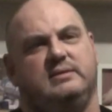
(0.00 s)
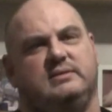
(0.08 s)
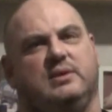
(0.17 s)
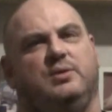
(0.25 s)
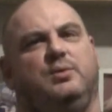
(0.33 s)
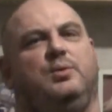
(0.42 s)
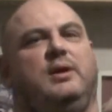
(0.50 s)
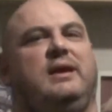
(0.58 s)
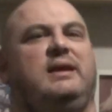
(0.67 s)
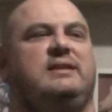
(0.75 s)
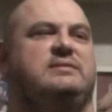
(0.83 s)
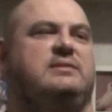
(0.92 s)
So
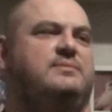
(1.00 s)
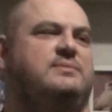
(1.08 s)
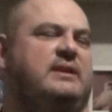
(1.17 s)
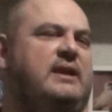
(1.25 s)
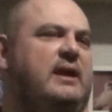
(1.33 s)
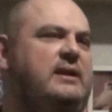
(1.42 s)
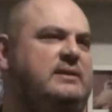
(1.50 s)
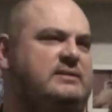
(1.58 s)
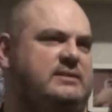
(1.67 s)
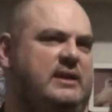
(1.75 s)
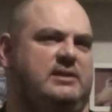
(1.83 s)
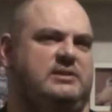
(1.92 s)
in terms of gain
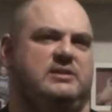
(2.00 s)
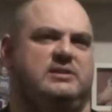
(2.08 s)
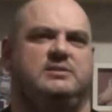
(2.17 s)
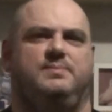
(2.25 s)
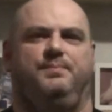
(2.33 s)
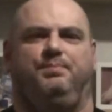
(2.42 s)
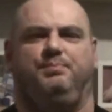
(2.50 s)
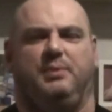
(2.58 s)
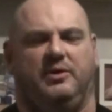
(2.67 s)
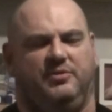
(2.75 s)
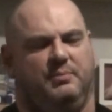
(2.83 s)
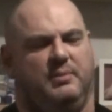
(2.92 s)
stages,
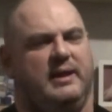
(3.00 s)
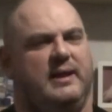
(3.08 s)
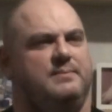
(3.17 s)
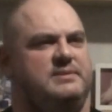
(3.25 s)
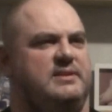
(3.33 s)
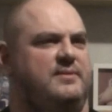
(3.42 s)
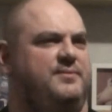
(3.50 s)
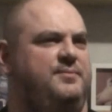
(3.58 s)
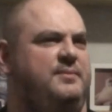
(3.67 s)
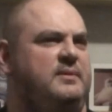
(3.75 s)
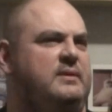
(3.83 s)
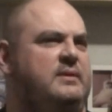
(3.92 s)
both of my amps have
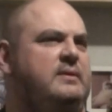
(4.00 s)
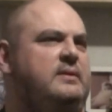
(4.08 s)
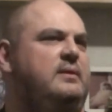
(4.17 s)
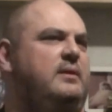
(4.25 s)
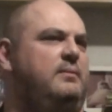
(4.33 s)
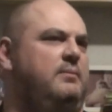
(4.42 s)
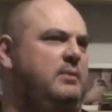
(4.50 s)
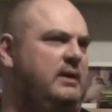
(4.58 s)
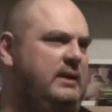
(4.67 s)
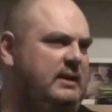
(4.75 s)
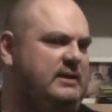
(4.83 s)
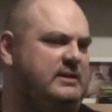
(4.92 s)

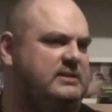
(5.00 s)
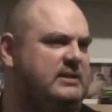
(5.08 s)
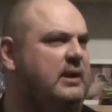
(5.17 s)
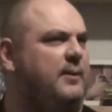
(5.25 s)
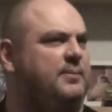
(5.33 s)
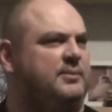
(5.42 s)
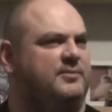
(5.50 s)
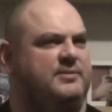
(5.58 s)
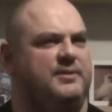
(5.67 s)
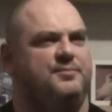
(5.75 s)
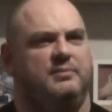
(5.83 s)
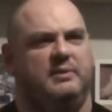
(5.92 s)
at least a couple of
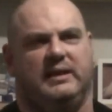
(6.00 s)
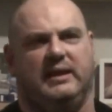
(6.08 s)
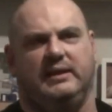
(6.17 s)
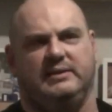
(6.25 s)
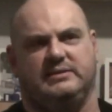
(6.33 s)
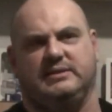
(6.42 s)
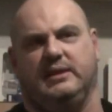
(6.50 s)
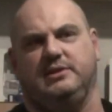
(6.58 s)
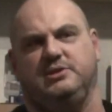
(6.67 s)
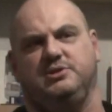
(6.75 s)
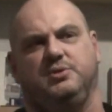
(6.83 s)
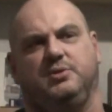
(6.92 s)
different gain
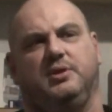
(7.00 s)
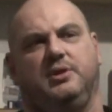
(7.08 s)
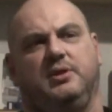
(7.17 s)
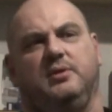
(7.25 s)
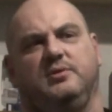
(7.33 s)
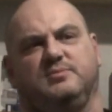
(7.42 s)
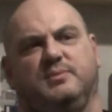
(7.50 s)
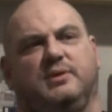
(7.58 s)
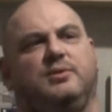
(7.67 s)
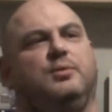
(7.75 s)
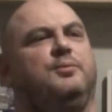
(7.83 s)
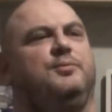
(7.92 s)
stages you can use. My
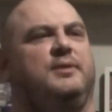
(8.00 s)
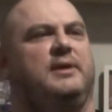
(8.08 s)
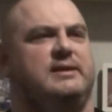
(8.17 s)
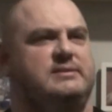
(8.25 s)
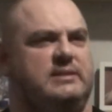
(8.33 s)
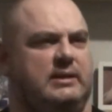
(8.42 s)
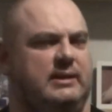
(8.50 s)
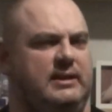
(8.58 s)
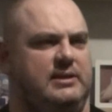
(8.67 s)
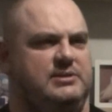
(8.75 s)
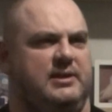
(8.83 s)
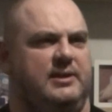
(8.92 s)
Cornford has the
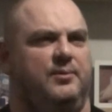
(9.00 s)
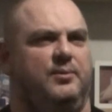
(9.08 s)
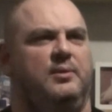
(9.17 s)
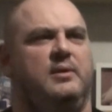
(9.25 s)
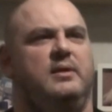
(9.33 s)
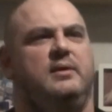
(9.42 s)
clean channel,